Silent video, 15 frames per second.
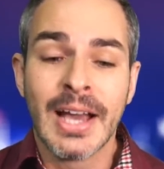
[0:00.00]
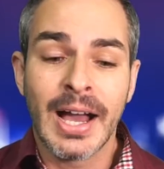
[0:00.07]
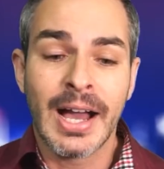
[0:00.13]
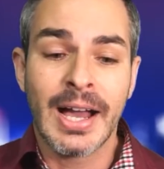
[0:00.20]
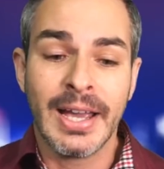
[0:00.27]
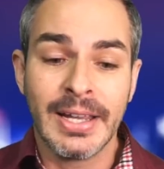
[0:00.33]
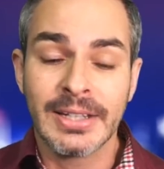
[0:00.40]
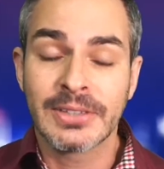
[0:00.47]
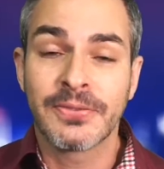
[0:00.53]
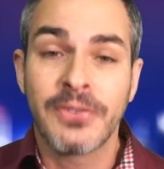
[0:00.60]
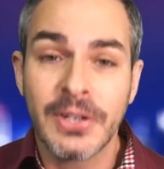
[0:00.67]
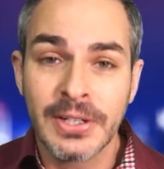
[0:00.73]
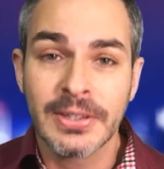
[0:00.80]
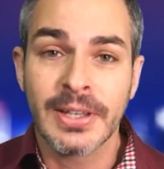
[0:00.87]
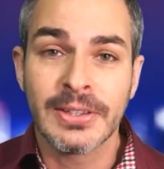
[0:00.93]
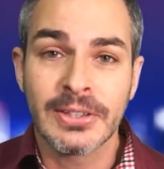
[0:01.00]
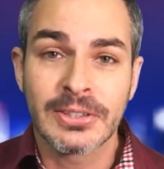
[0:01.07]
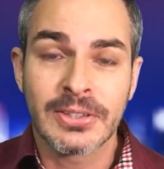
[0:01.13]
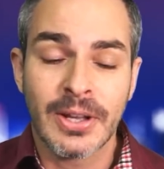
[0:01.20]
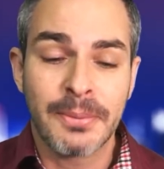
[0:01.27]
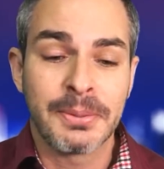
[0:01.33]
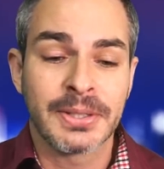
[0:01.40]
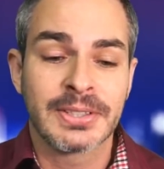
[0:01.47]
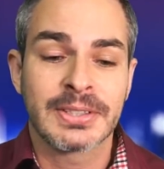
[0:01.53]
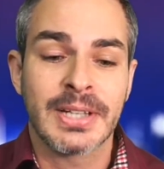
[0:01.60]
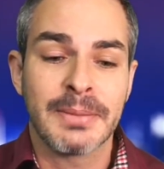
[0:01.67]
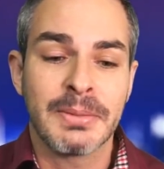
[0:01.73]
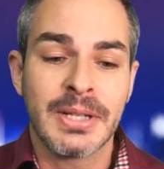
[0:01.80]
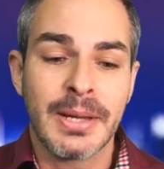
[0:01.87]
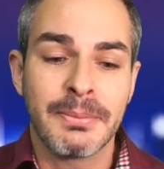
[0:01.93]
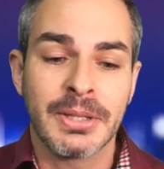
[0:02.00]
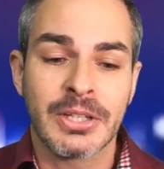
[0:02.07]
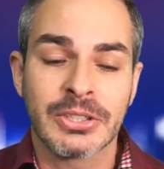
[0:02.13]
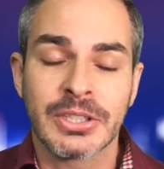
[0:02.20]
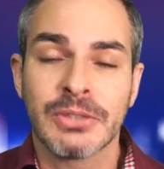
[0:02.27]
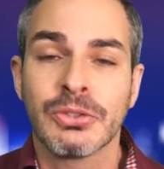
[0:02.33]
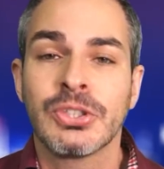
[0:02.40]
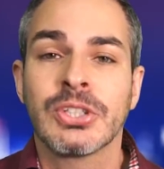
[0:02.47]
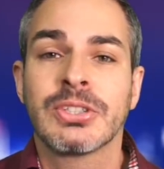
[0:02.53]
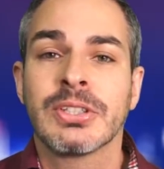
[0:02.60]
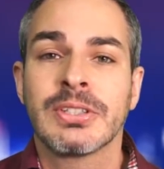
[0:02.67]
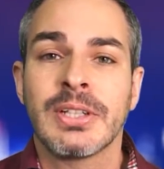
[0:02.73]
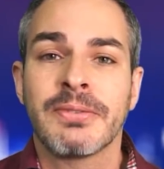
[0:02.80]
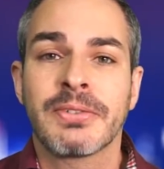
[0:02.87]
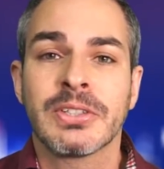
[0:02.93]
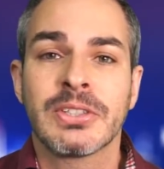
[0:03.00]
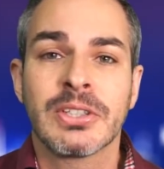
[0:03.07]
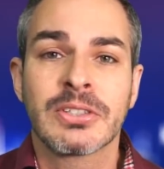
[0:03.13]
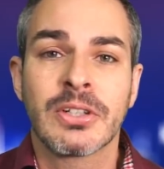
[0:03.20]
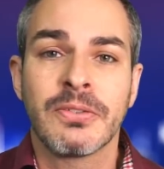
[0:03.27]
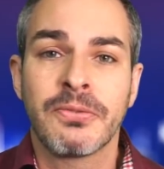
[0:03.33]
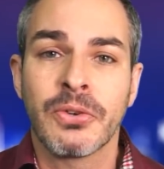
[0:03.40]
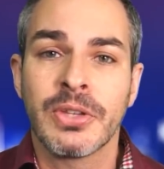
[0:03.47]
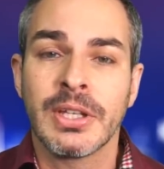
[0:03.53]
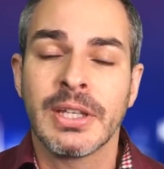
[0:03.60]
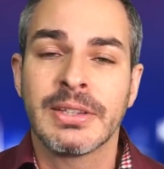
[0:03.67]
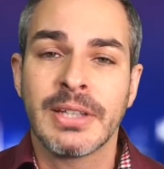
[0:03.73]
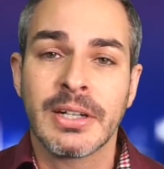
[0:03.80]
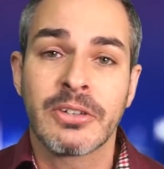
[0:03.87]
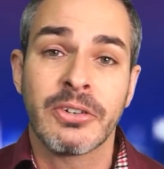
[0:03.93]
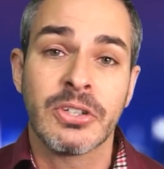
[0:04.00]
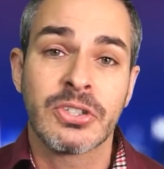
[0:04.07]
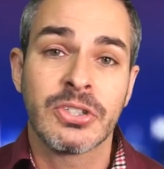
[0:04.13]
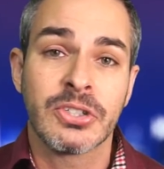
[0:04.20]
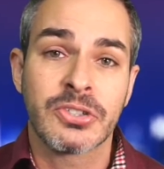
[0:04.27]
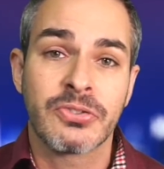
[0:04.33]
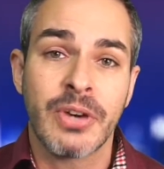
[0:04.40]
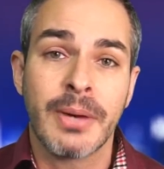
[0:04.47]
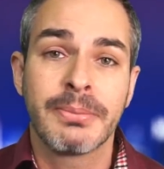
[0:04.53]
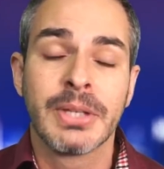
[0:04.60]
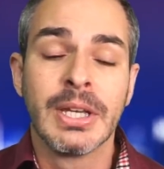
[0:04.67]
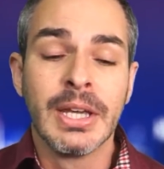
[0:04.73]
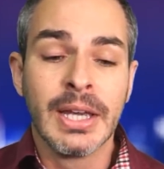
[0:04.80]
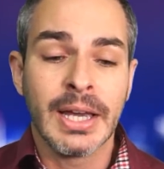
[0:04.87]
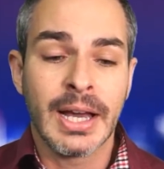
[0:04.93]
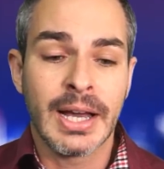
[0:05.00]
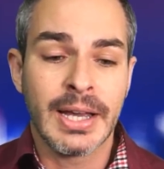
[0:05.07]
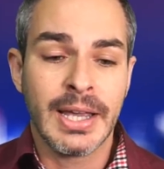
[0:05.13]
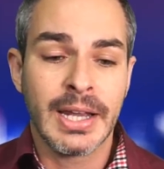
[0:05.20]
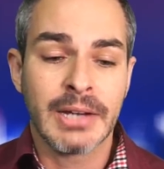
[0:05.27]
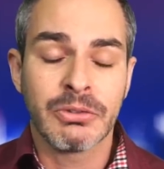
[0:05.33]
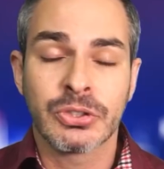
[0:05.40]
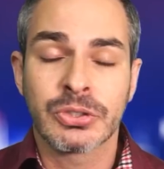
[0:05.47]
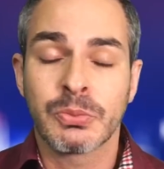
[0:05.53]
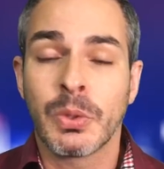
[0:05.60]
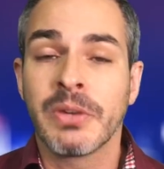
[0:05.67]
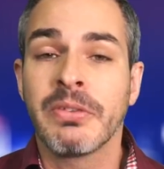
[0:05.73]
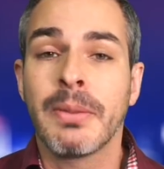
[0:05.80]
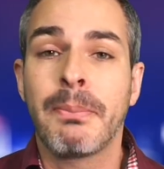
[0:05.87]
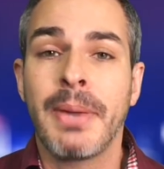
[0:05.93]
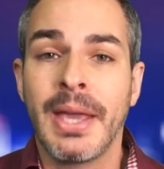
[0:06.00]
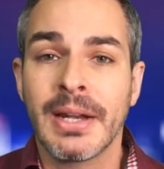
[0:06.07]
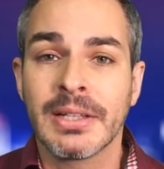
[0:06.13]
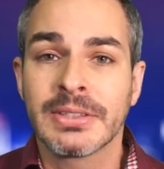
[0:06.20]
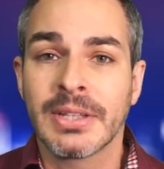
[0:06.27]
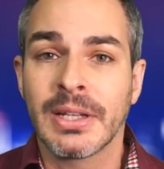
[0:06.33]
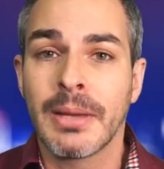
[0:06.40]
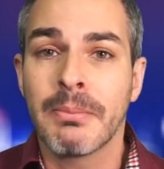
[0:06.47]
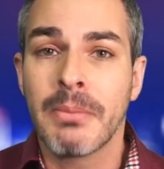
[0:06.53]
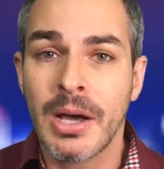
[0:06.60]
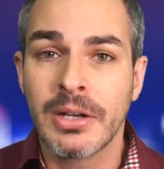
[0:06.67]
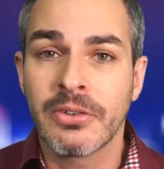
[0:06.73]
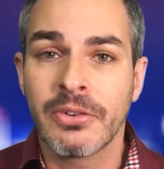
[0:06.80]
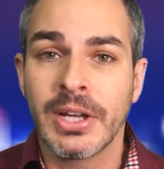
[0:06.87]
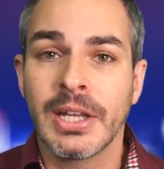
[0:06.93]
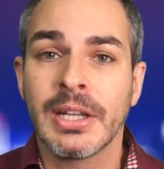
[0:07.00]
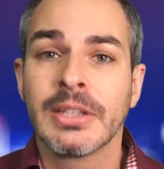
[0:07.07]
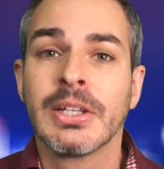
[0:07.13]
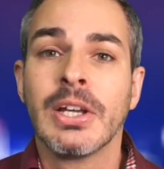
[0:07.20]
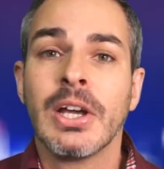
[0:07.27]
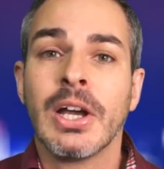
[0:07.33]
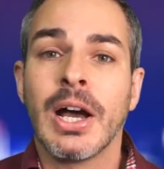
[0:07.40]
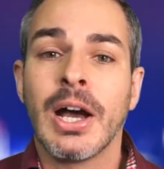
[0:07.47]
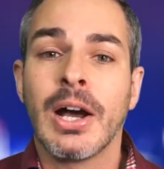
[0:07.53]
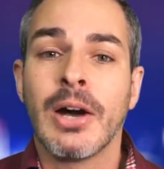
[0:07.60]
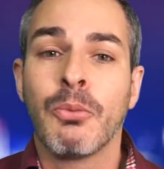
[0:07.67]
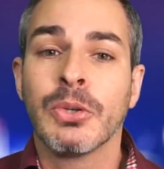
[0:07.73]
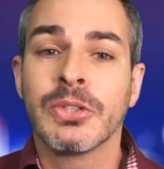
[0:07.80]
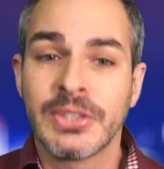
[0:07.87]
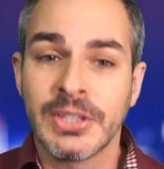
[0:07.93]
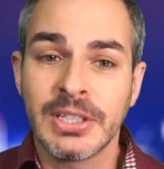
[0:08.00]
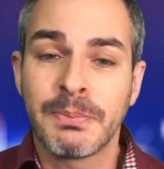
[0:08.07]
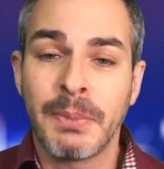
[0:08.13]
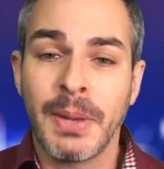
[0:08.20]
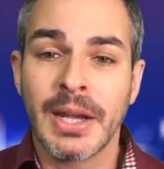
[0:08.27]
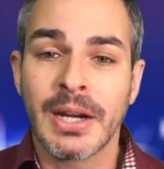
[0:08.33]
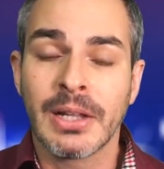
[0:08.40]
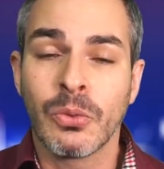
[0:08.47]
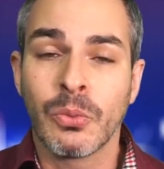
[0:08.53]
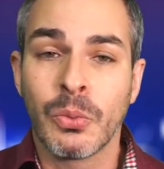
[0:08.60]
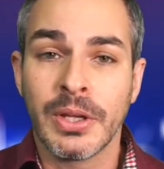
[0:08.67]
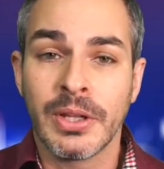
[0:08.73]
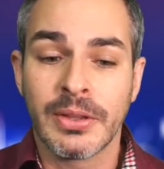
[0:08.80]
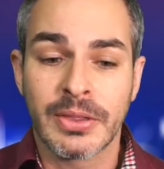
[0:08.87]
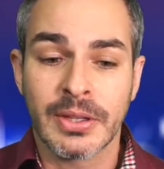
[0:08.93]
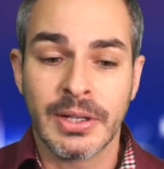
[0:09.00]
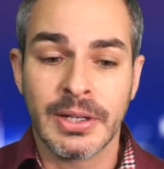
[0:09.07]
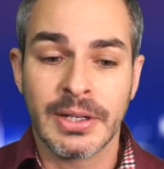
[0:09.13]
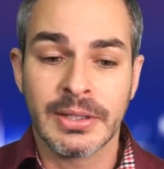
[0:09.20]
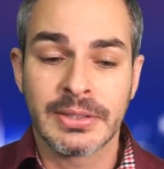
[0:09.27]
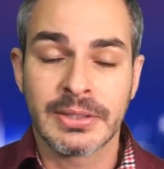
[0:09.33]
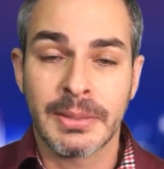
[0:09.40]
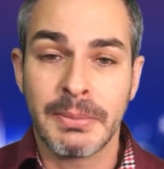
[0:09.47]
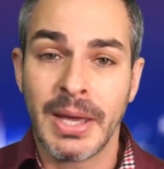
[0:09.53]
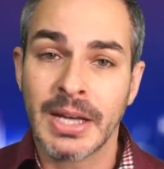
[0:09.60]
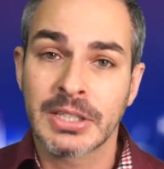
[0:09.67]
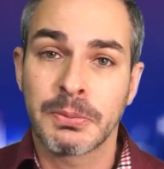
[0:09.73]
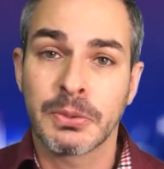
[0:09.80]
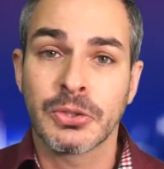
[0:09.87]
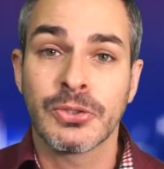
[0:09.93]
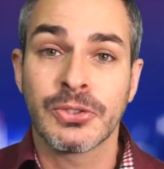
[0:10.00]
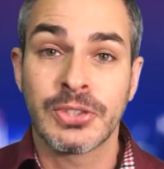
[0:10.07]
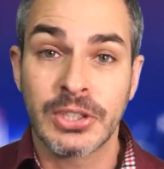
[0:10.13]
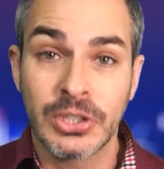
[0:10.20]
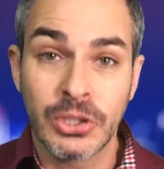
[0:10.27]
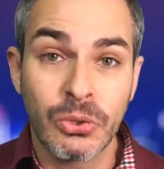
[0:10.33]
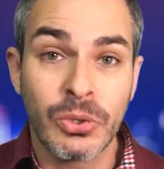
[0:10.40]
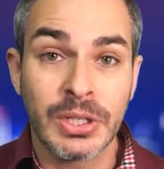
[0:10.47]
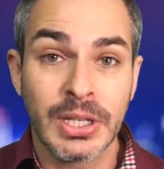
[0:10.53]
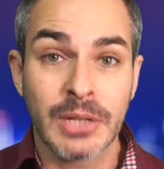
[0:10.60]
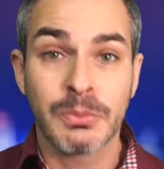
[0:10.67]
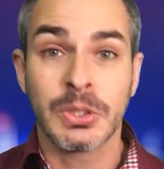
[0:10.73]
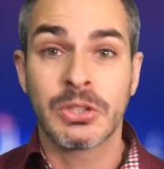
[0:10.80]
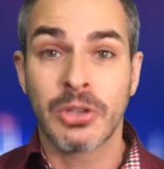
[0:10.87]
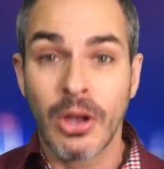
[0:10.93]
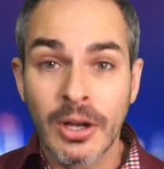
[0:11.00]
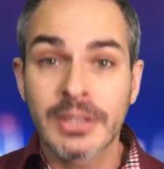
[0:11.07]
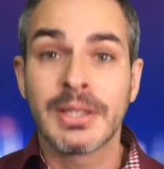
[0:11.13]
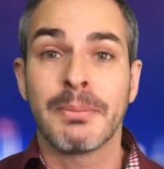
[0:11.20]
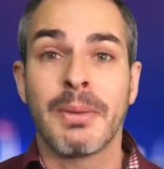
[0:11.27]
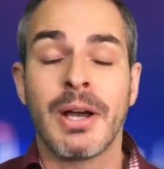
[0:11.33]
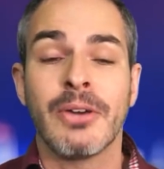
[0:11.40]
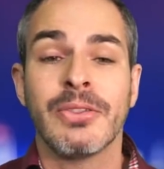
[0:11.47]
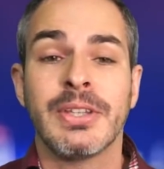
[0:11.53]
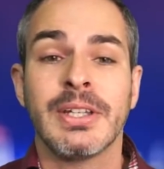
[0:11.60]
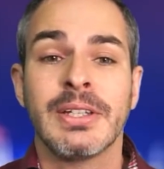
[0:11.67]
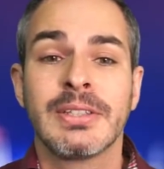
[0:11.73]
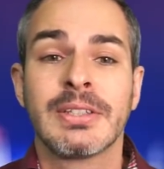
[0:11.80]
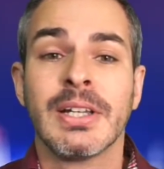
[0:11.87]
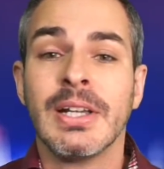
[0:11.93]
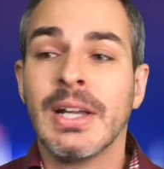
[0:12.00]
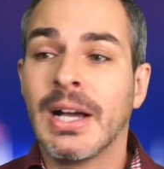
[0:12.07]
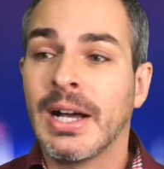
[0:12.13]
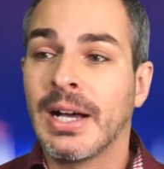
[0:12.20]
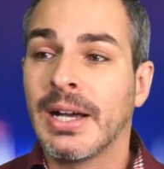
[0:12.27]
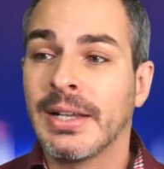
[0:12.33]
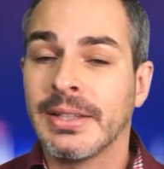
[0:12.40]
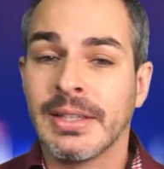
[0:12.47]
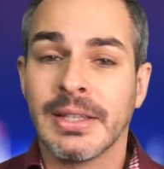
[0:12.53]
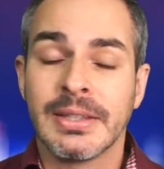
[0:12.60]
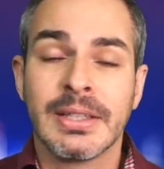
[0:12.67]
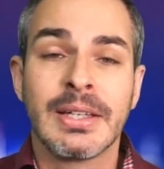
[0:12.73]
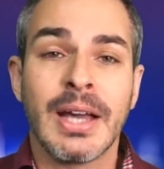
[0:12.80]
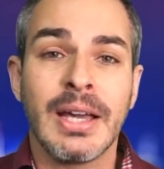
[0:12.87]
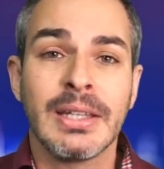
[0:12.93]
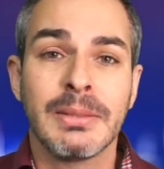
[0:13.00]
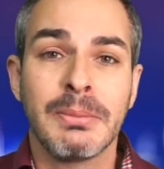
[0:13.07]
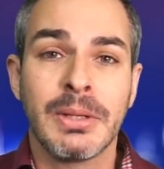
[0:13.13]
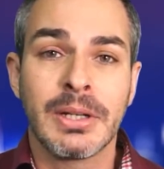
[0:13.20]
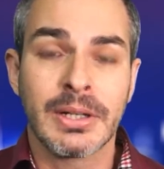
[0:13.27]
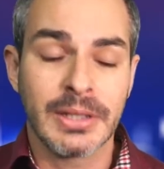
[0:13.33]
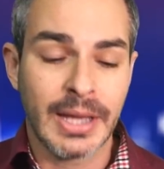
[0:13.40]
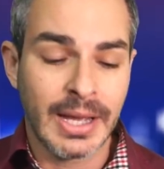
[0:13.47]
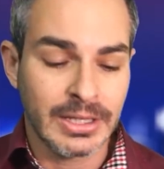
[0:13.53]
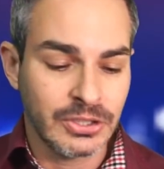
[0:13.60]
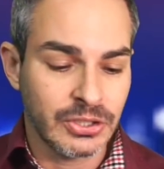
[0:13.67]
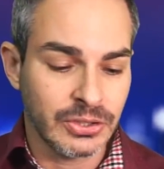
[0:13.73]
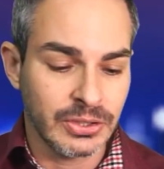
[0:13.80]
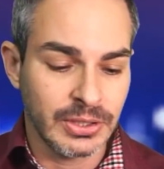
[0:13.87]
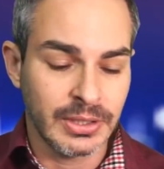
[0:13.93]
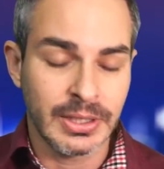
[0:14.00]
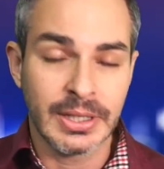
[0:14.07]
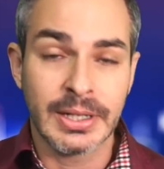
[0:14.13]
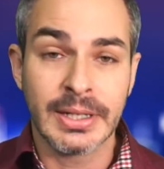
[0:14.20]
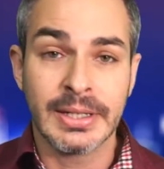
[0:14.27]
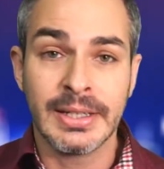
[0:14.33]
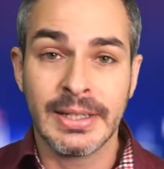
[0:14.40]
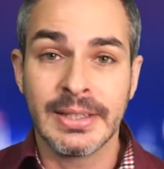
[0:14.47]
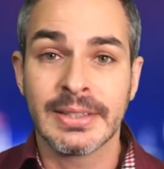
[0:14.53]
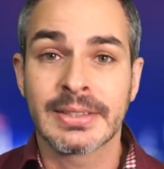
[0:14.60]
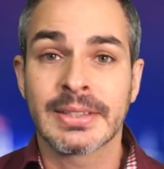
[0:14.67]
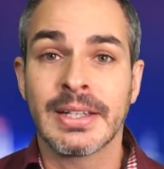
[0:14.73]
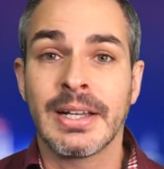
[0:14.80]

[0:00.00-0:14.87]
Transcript: And it's funny that this topic is coming up because I was just in San Francisco for the TechCrunch Disrupt, and I one of the panels that I moderated was this panel with some experts on security, and we talked about this. The guy in the middle actually is